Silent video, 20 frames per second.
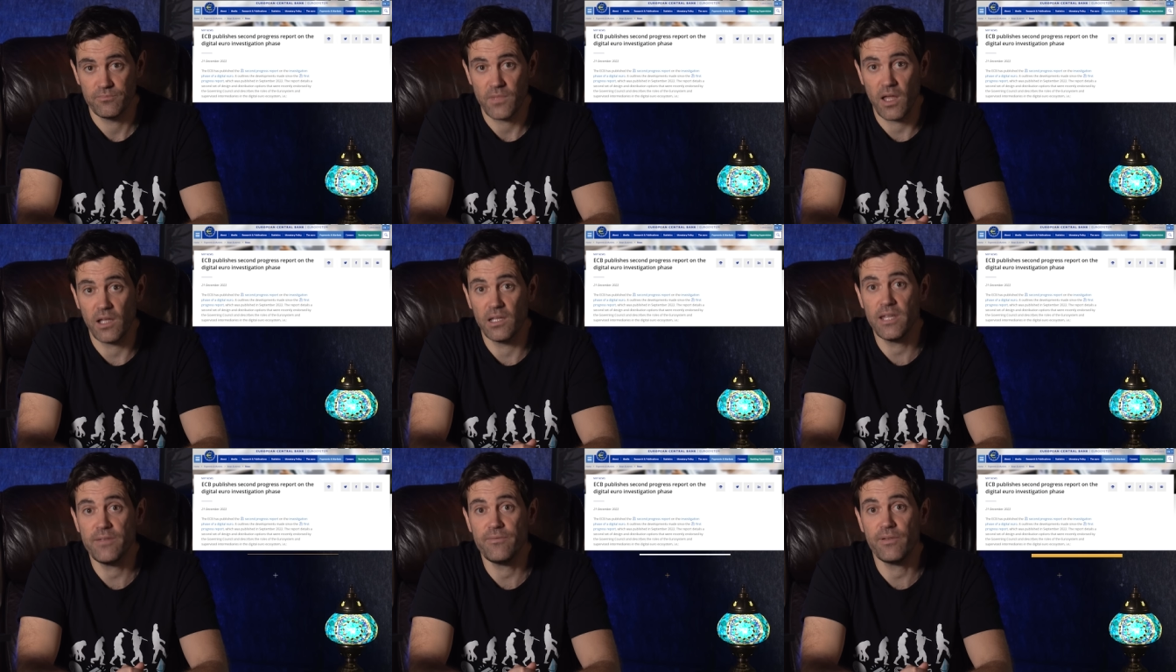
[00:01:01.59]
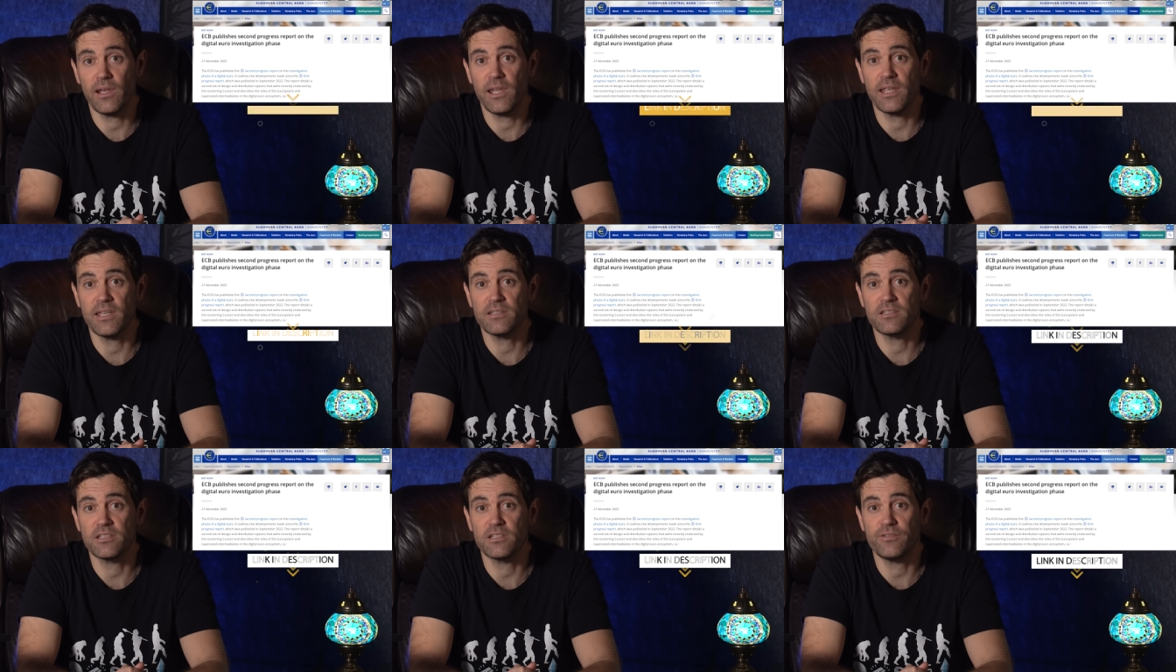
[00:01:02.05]
I'll leave a
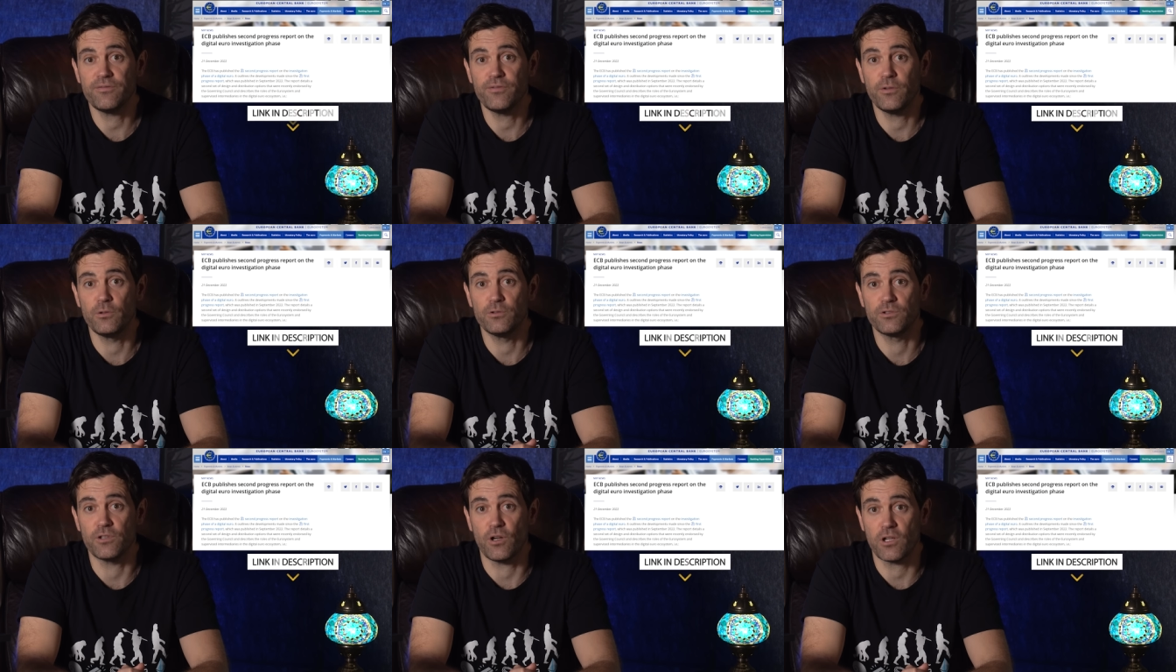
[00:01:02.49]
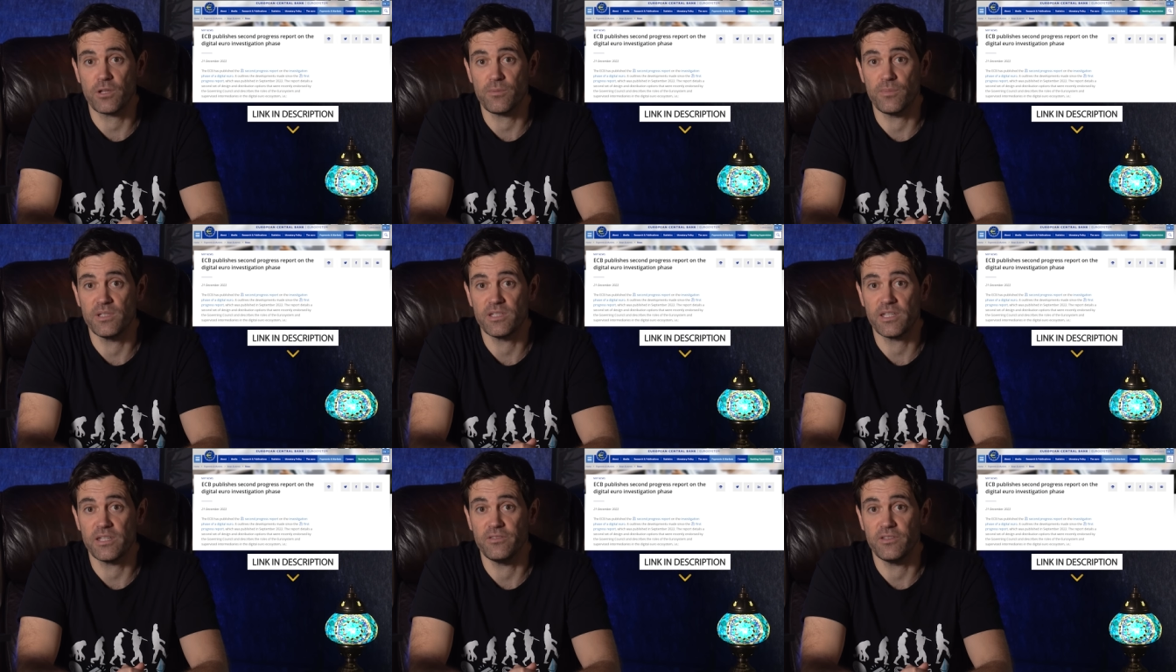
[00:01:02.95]
link to the full
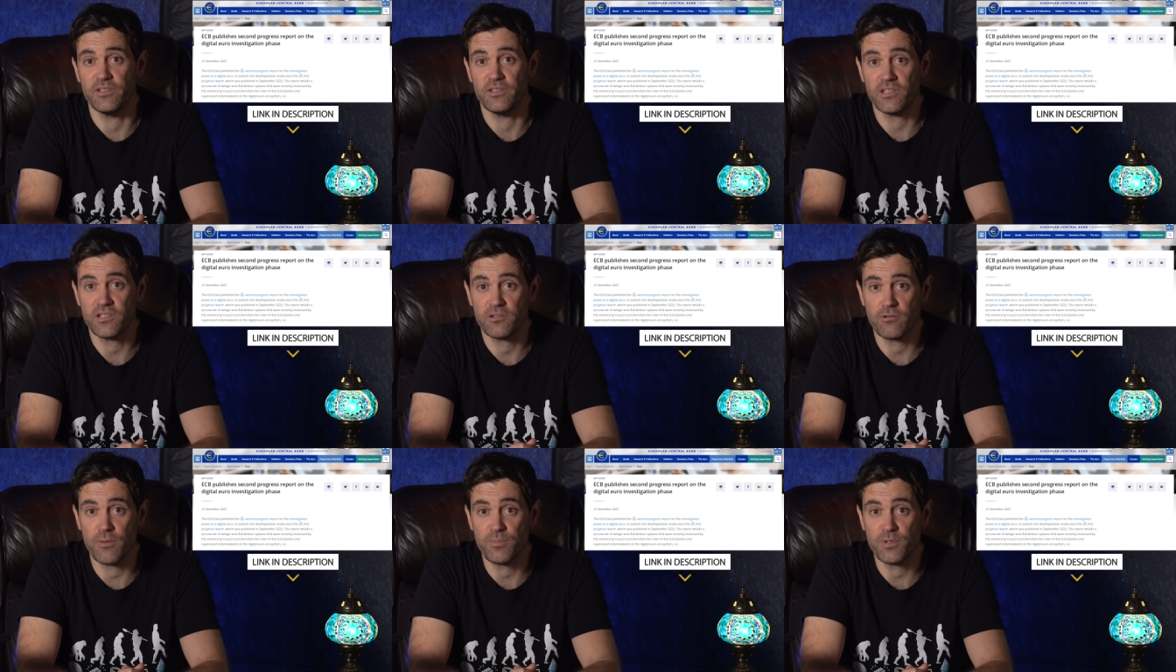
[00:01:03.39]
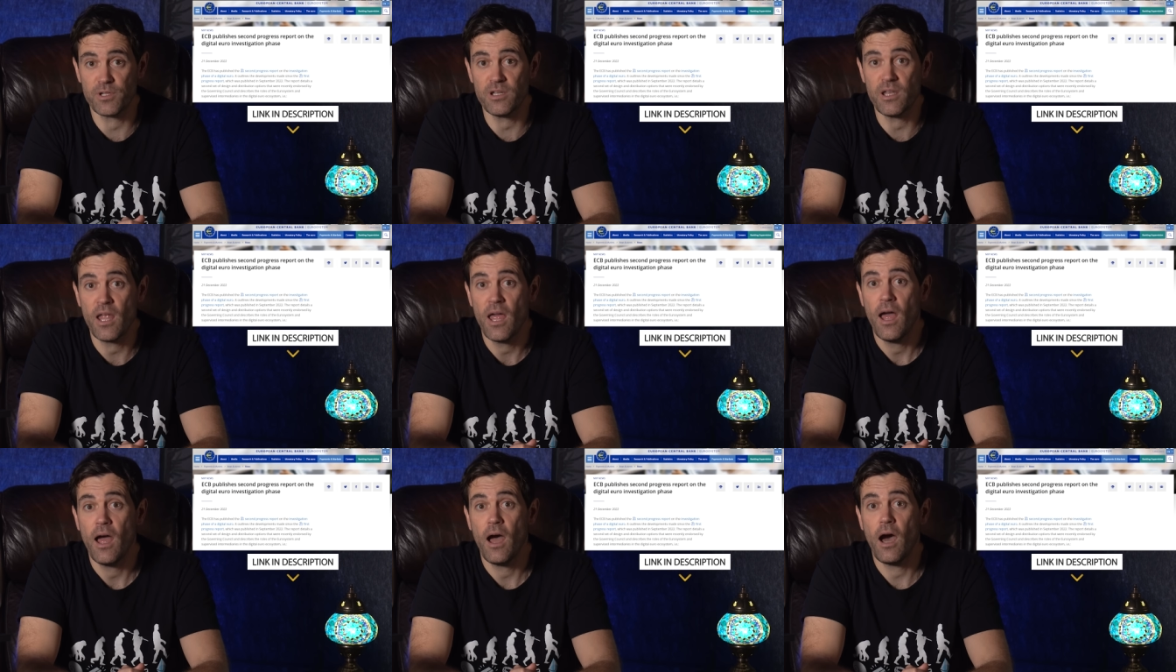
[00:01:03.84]
document in the description,